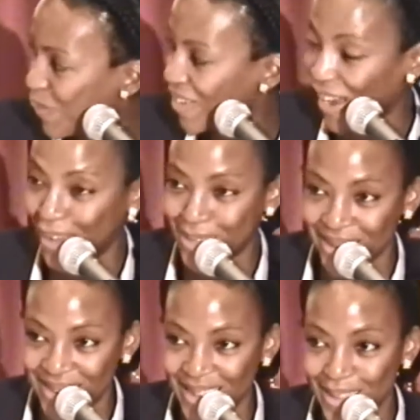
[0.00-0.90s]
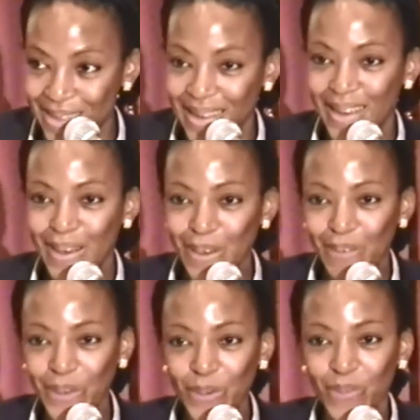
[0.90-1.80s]
ICTs.
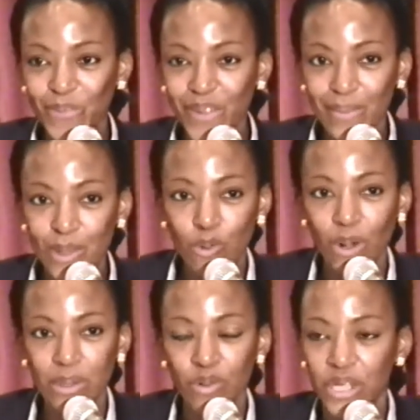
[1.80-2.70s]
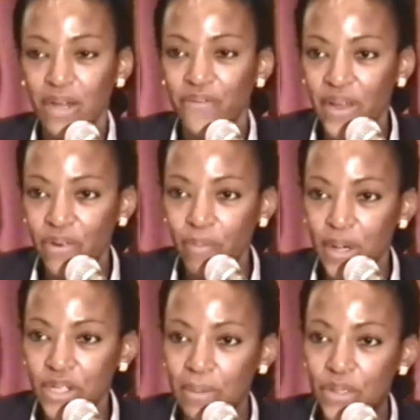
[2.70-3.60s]
These ones which are very
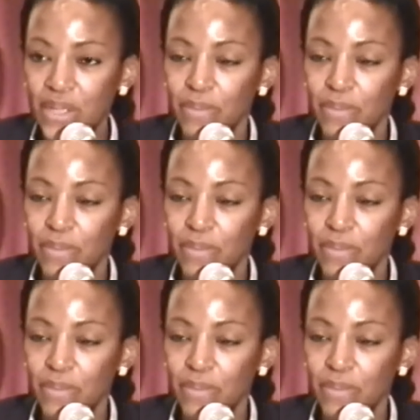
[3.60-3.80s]
much up to date.